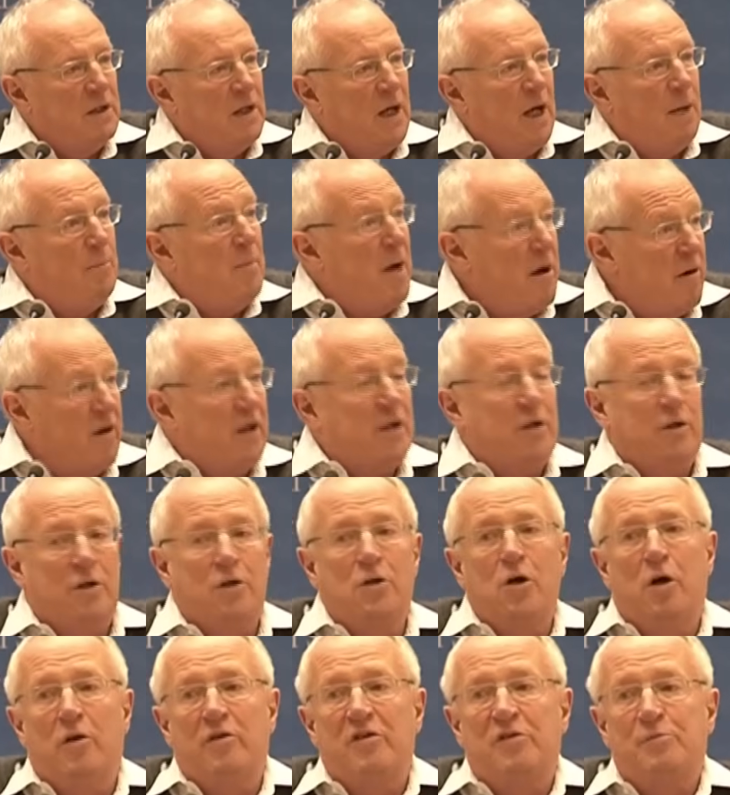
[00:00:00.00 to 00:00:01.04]
American
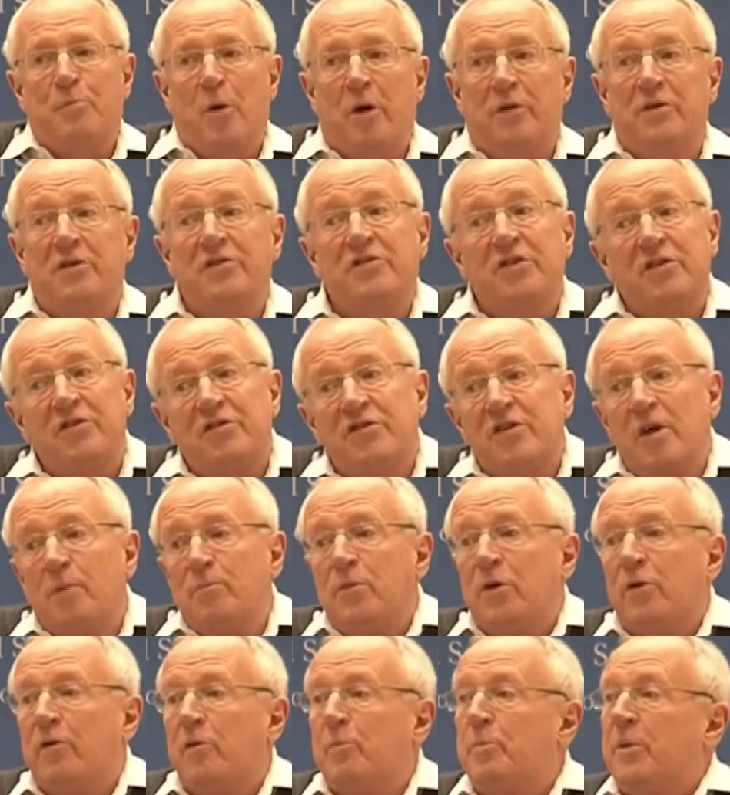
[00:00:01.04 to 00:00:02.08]
correspondents and
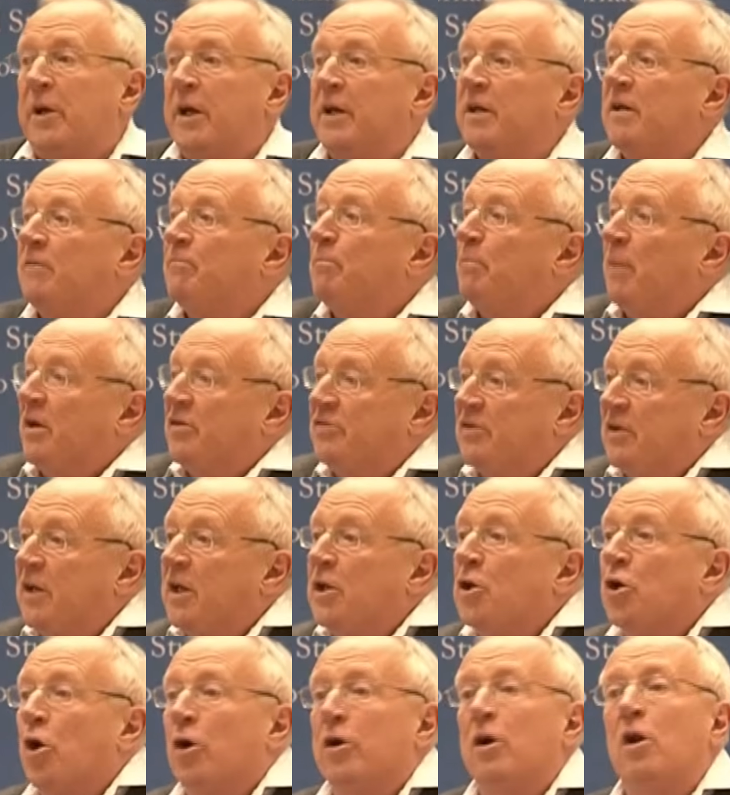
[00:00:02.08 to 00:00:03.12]
some European have basically
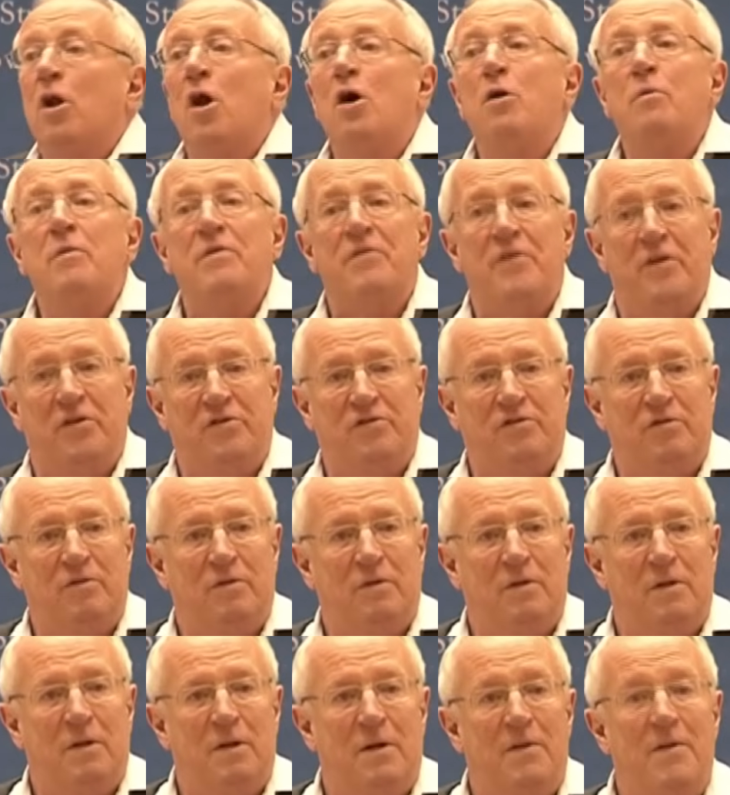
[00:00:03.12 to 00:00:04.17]
gone along with this.
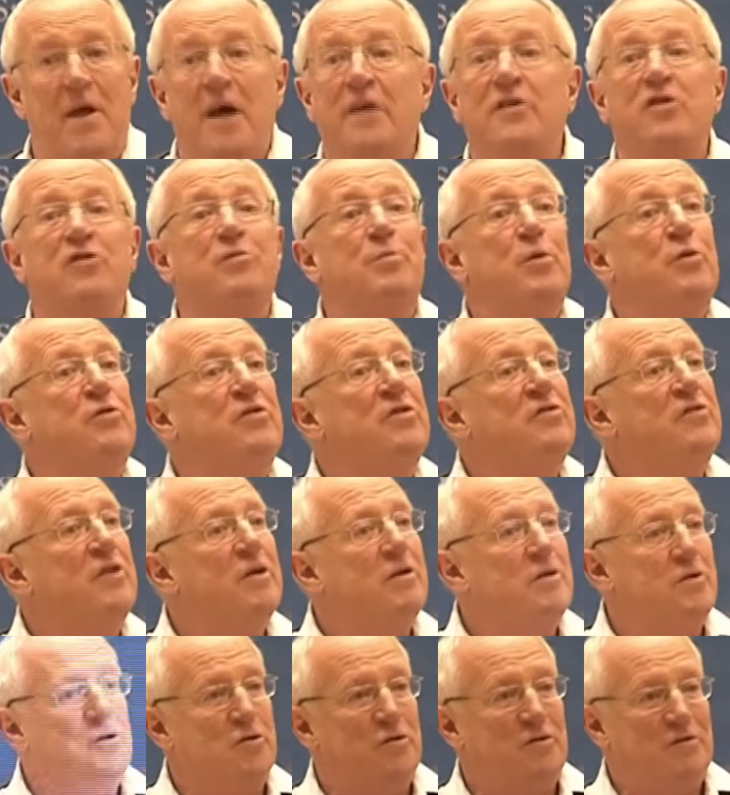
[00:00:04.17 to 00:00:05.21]
They are disputed
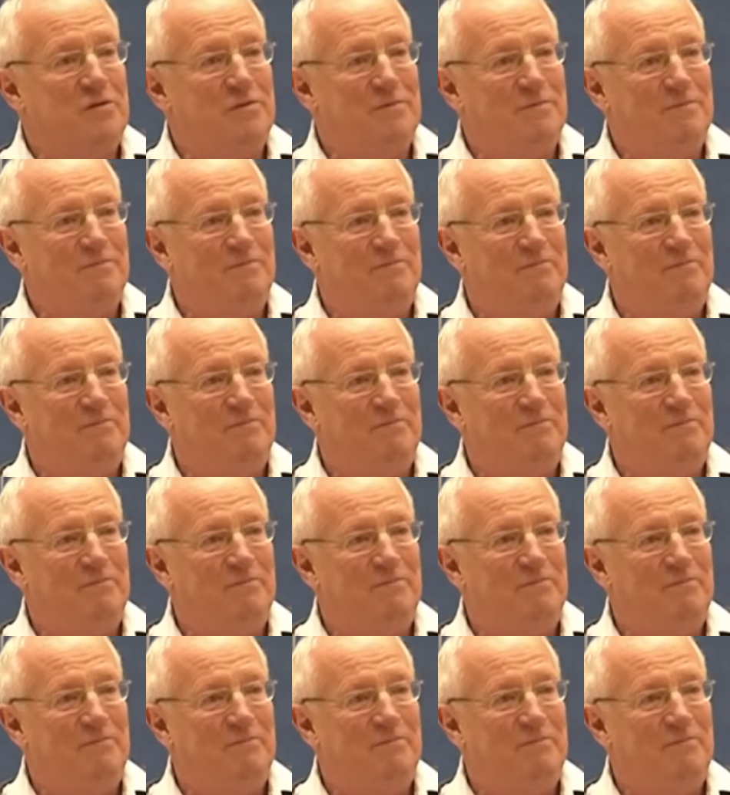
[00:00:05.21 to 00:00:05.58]
territories.